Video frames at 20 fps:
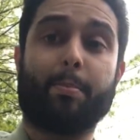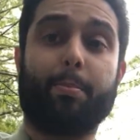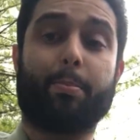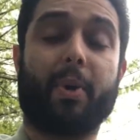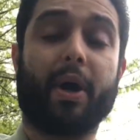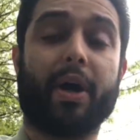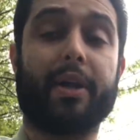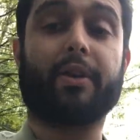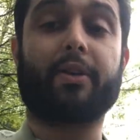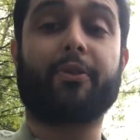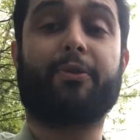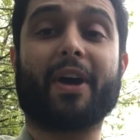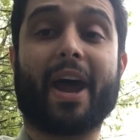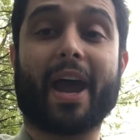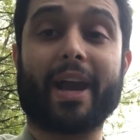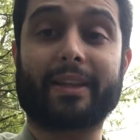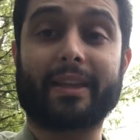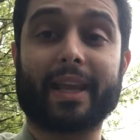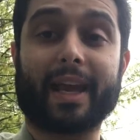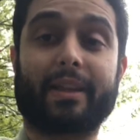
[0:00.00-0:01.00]
but the
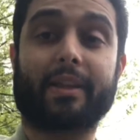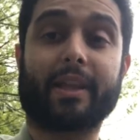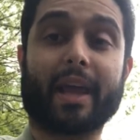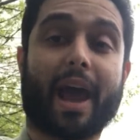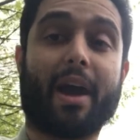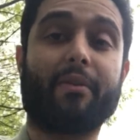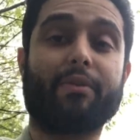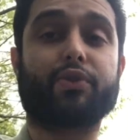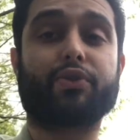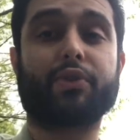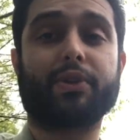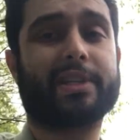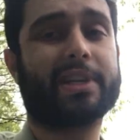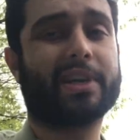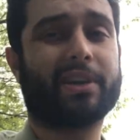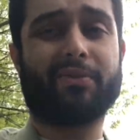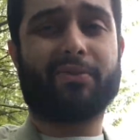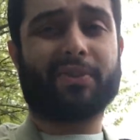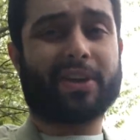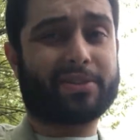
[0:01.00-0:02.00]
fact that the average
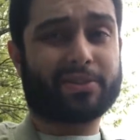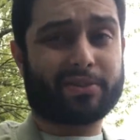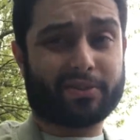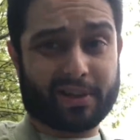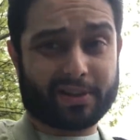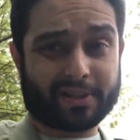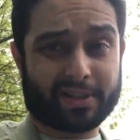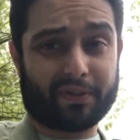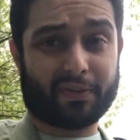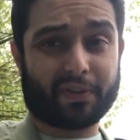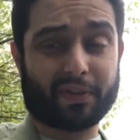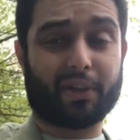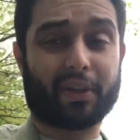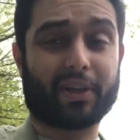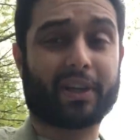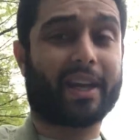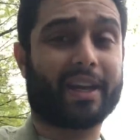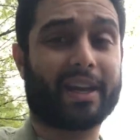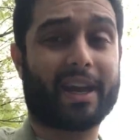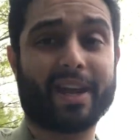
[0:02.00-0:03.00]
retail investor doesn't even
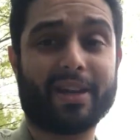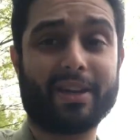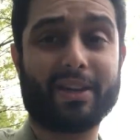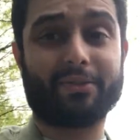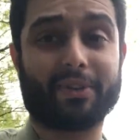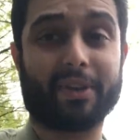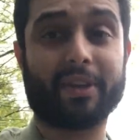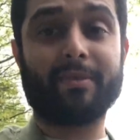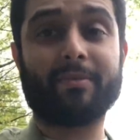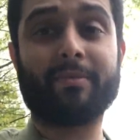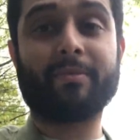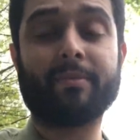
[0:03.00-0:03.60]
look at any of it,